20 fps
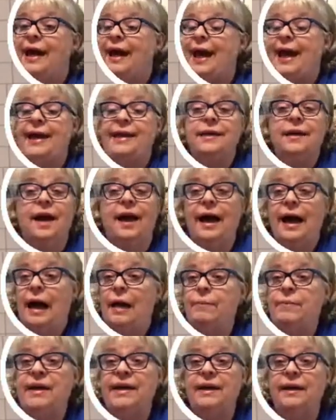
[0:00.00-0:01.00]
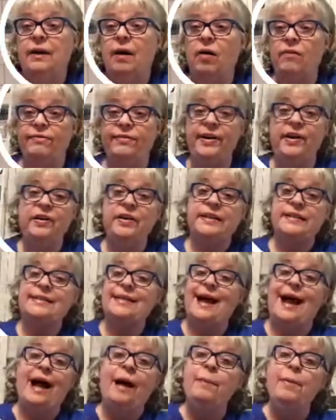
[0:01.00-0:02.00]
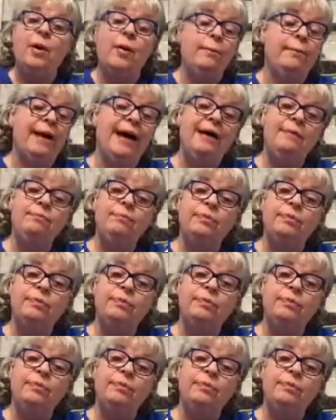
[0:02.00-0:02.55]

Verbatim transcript: And I mean, in all fairness, I bought mine